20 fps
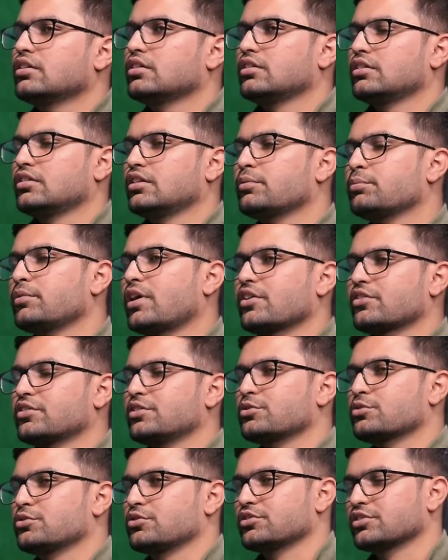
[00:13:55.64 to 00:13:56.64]
Let me ask
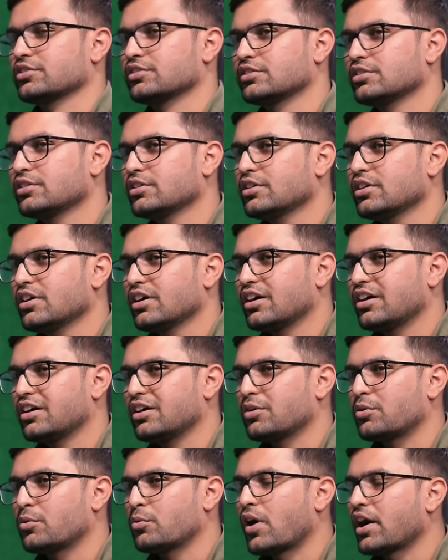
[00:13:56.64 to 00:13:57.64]
this question.
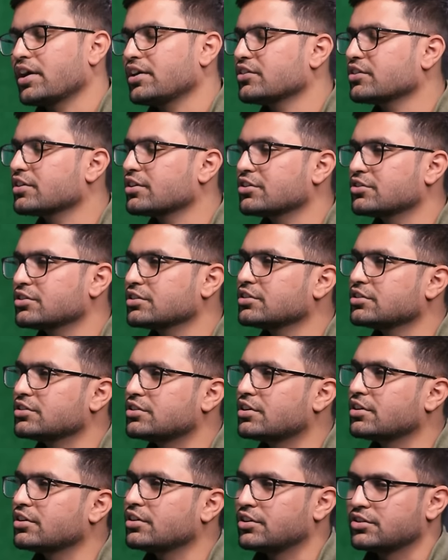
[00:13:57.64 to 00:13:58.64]
Why is Christian
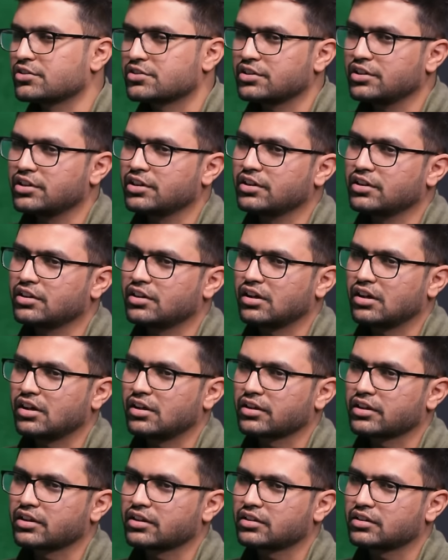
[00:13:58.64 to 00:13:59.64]
history
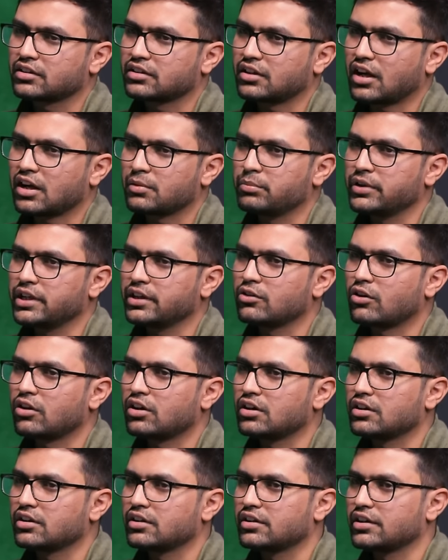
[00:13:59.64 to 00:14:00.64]
can't be
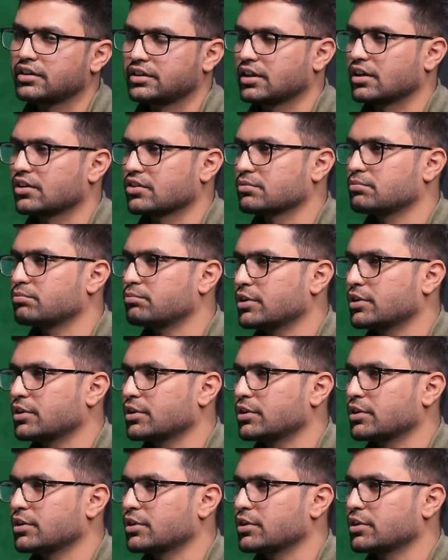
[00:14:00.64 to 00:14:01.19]
called itihas?